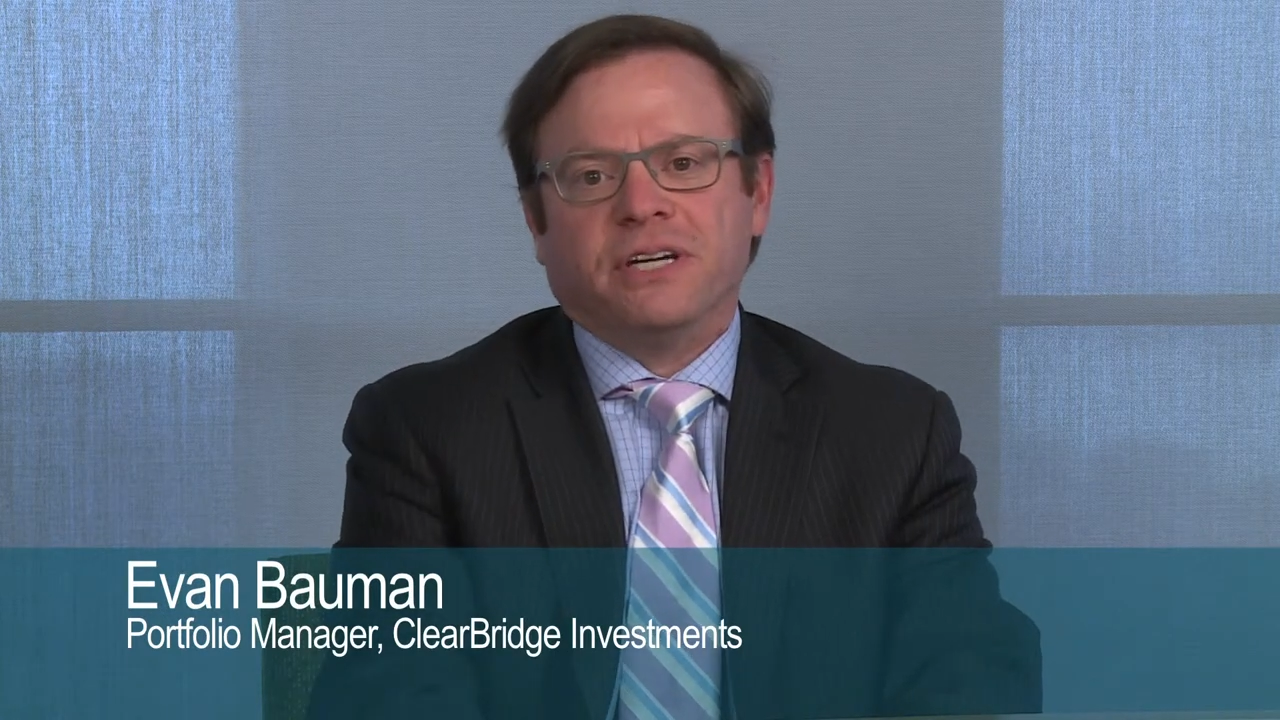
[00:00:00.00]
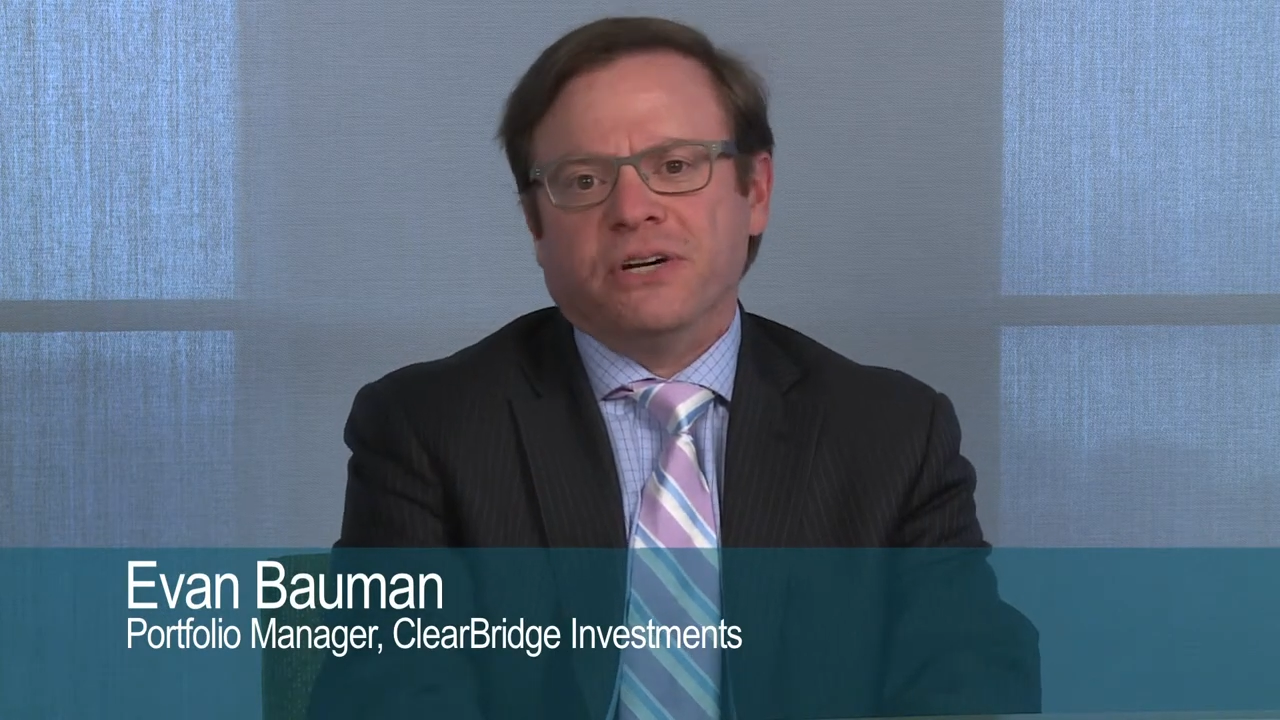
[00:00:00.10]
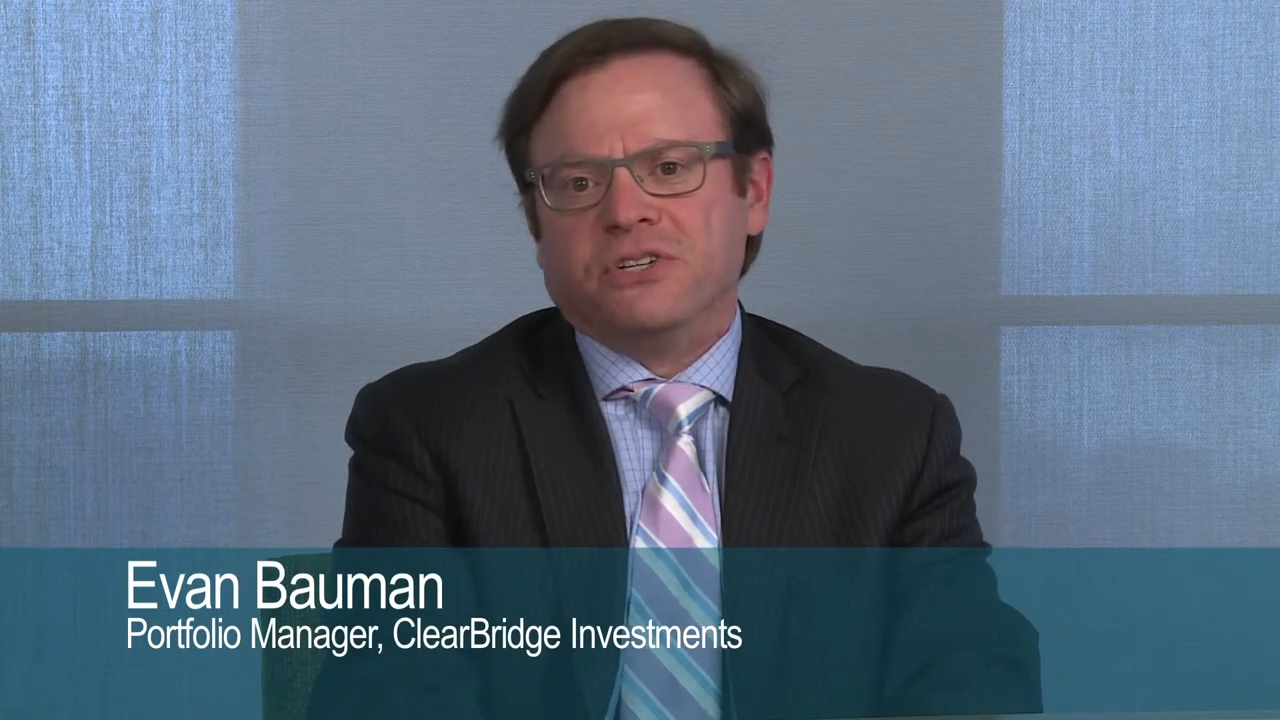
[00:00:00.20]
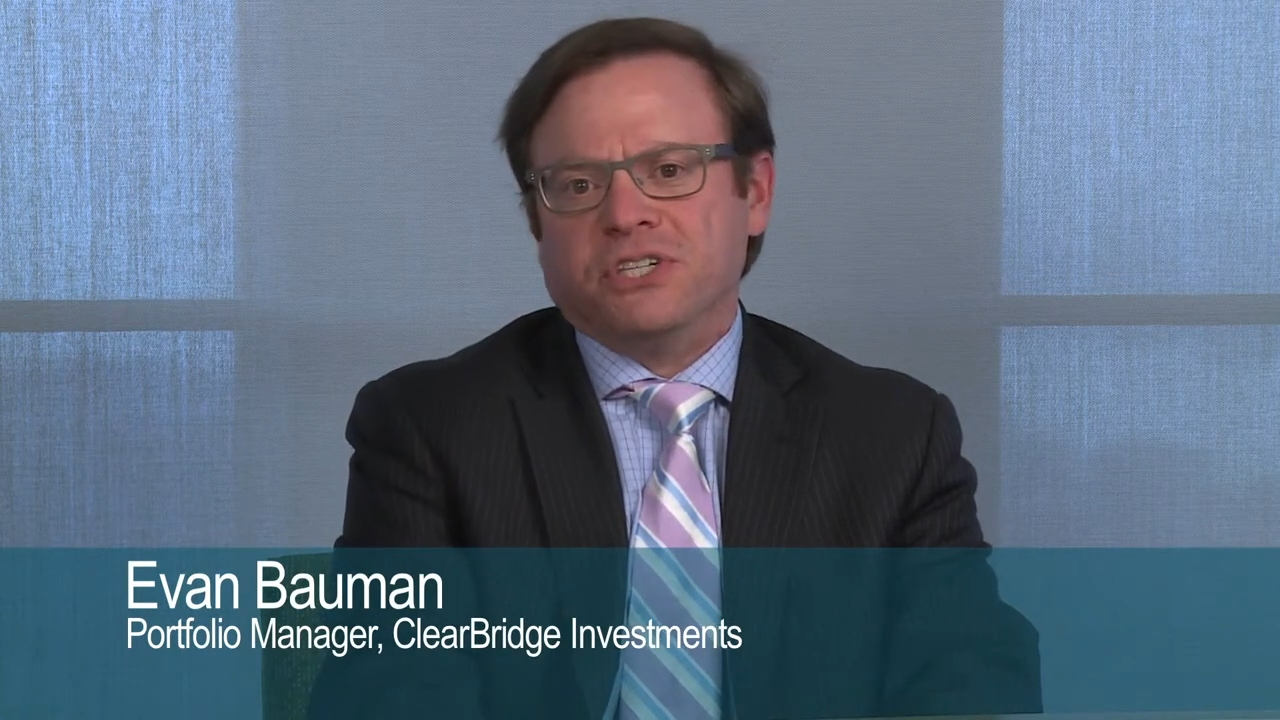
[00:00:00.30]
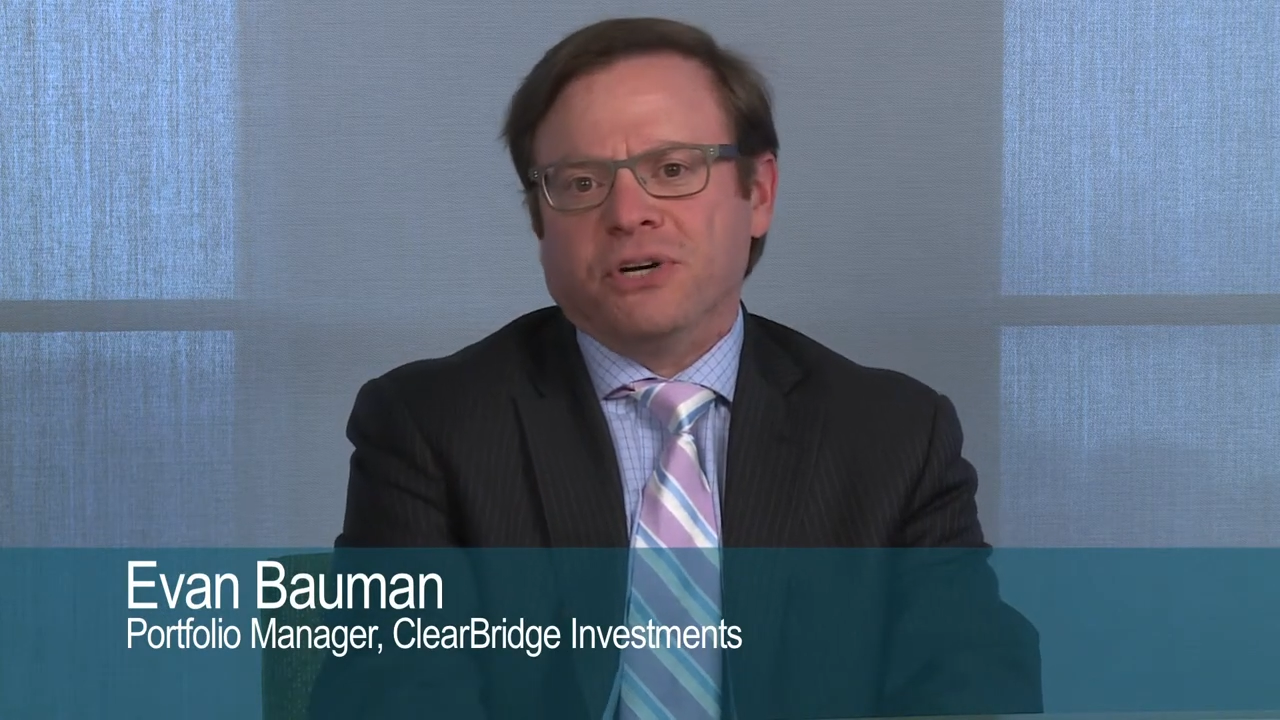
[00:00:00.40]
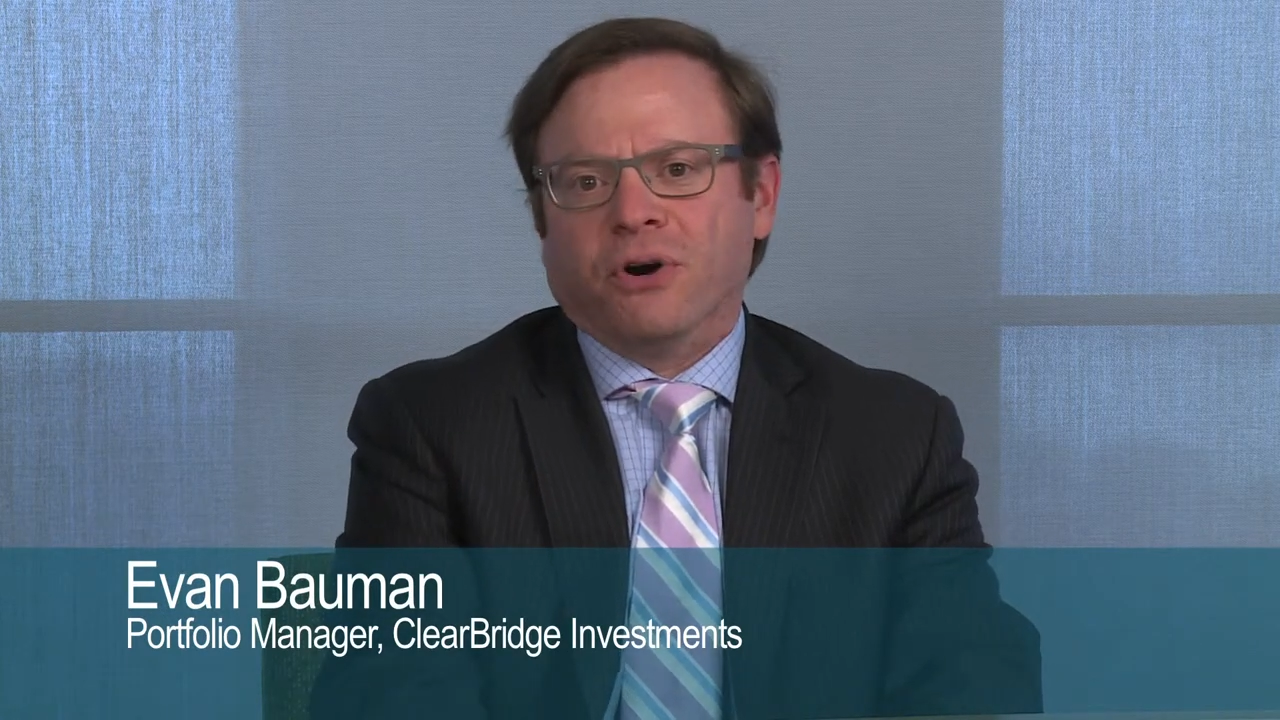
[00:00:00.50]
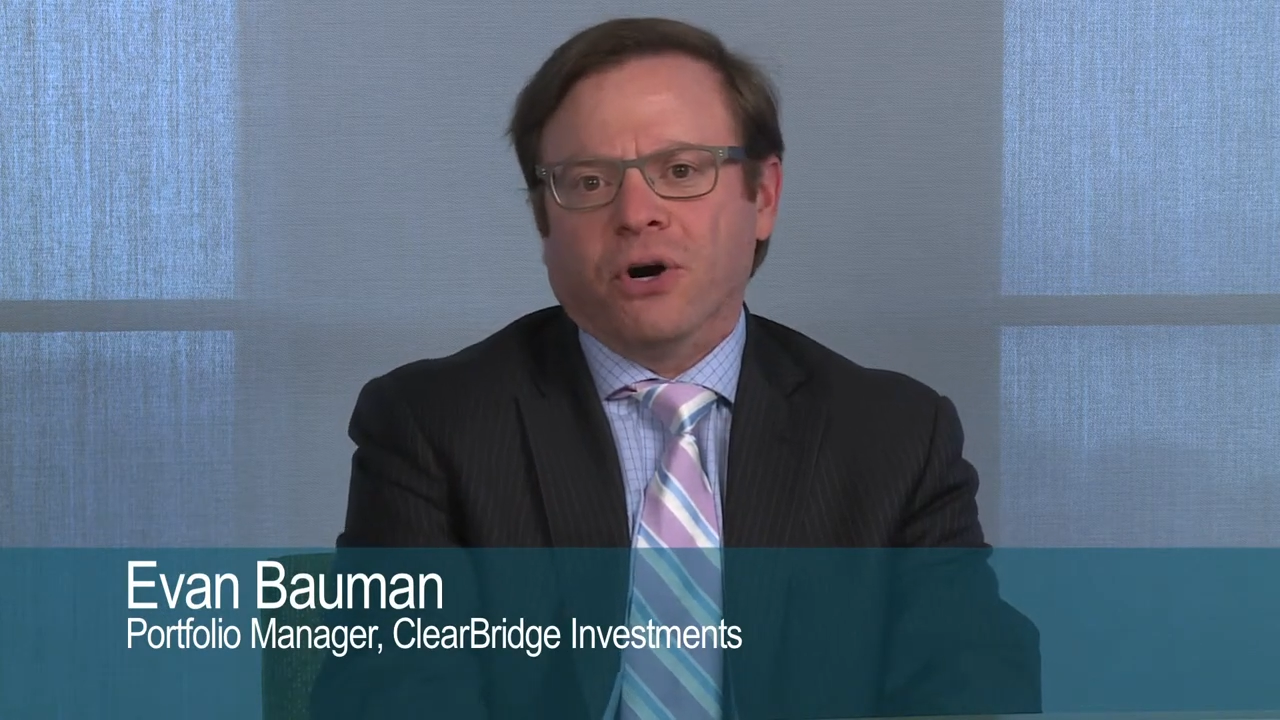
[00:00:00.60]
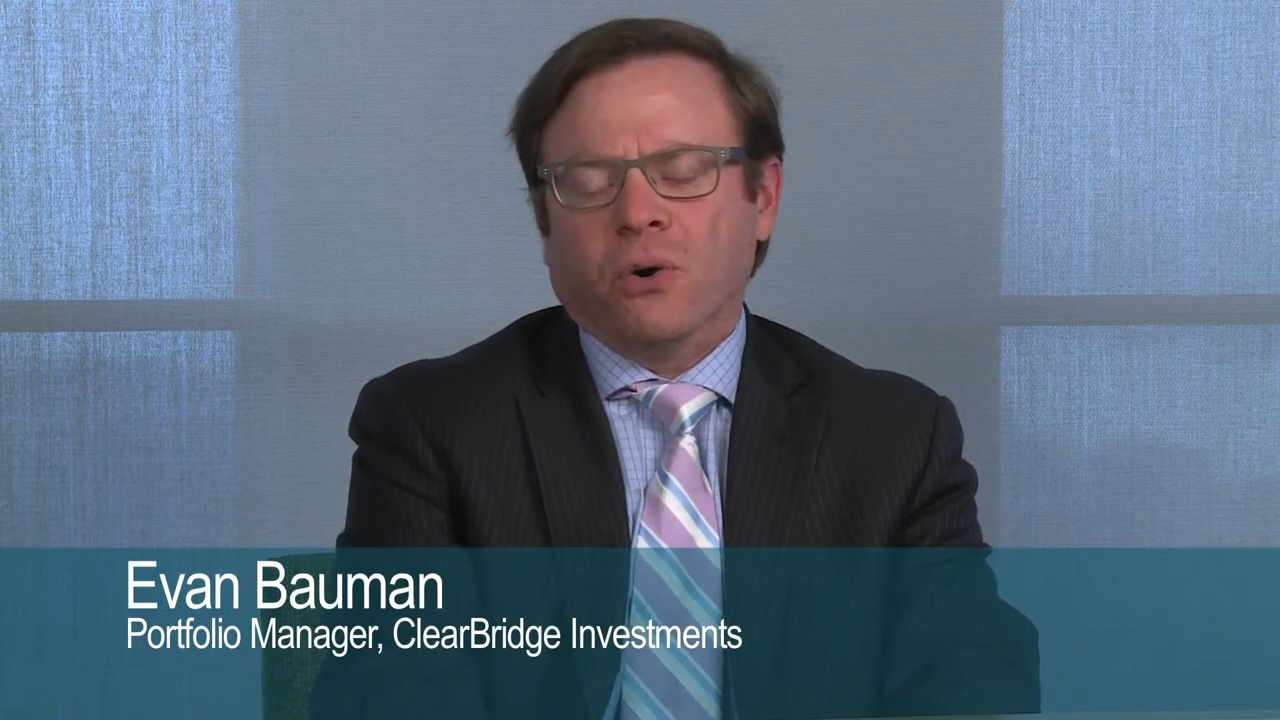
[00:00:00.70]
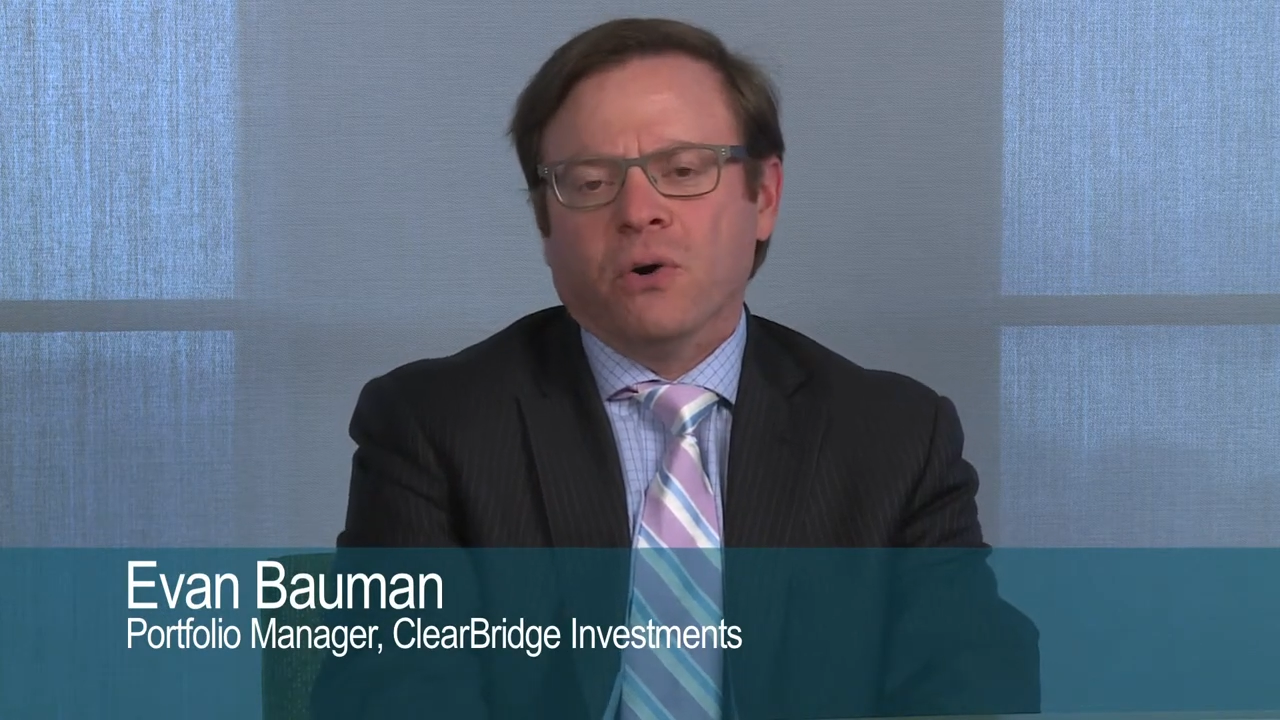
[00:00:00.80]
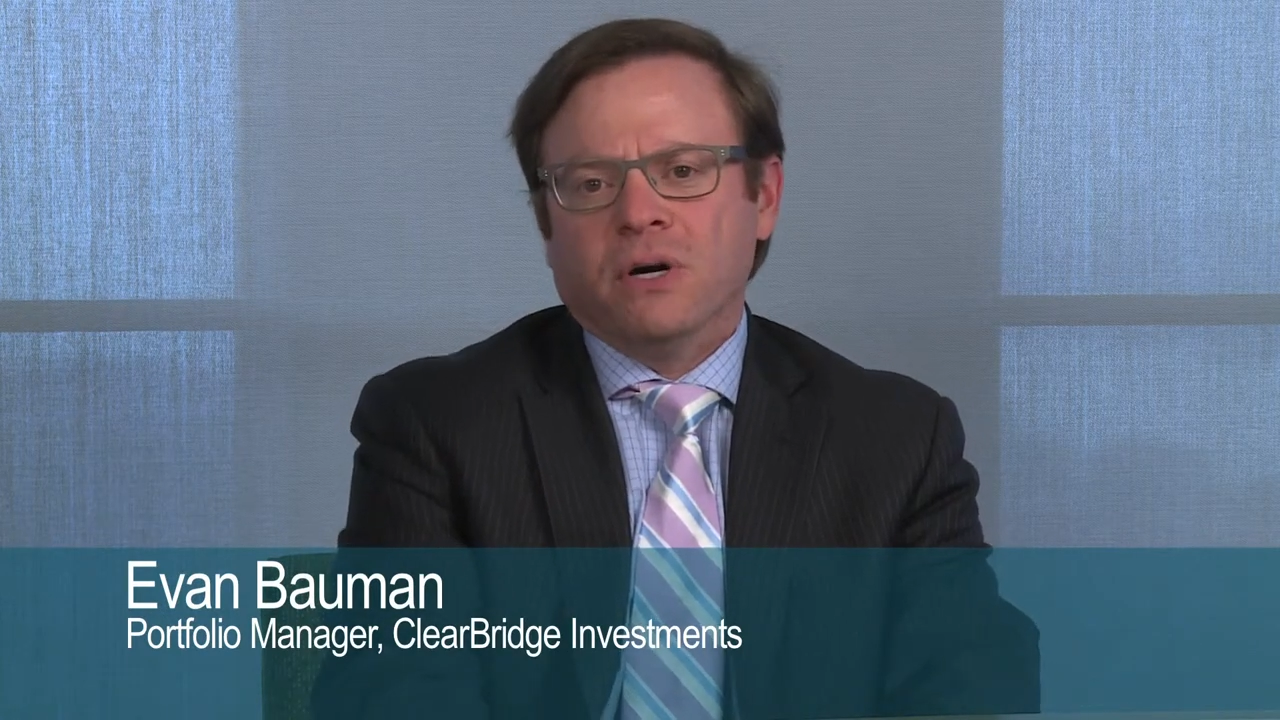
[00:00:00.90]
near
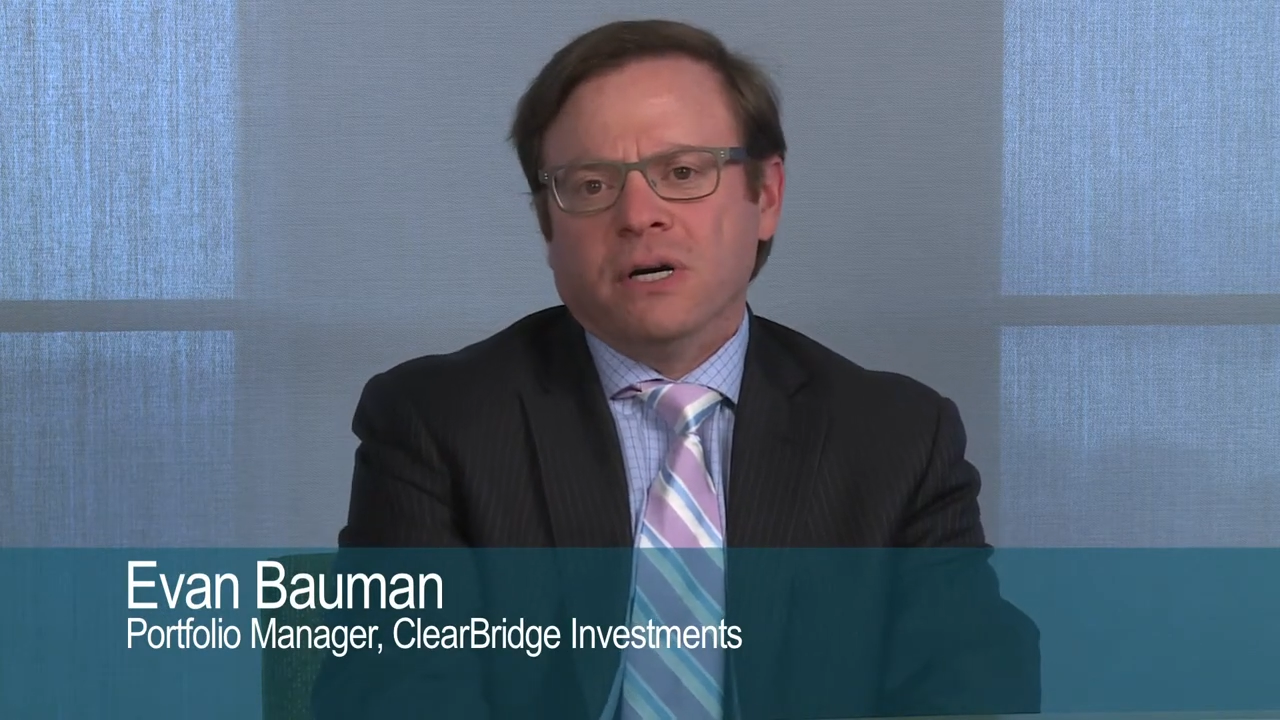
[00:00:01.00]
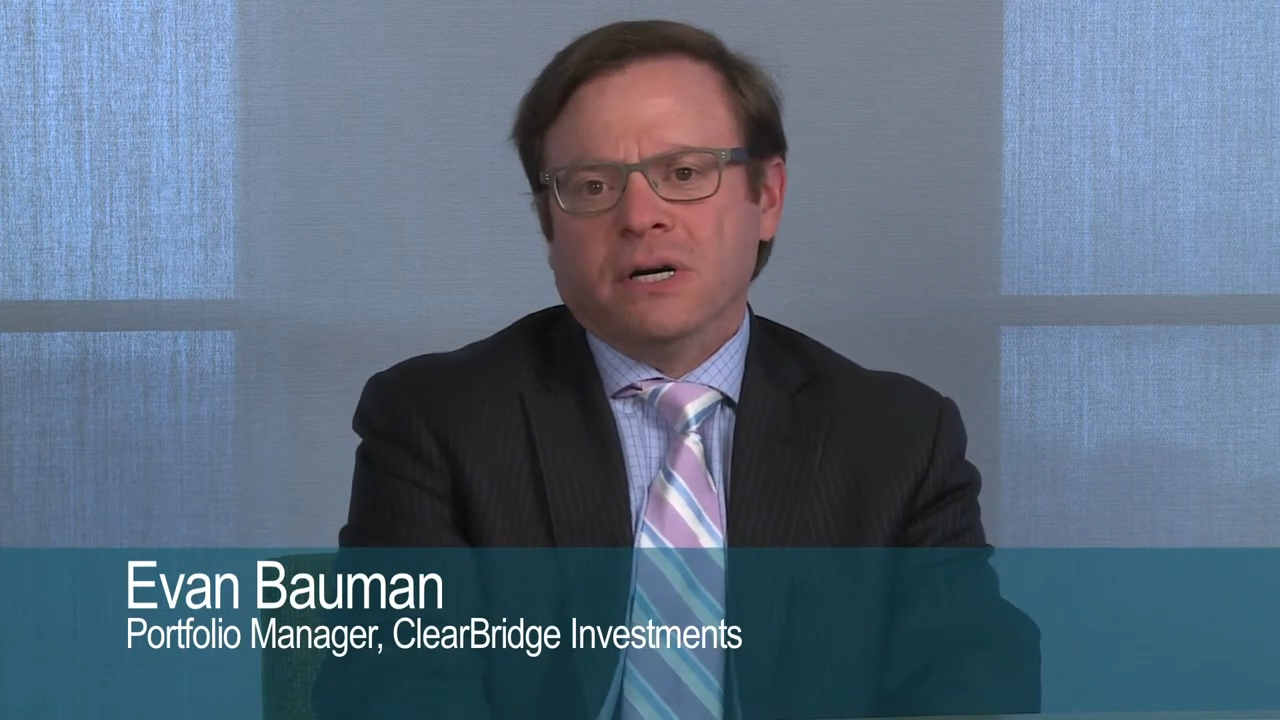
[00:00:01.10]
zero,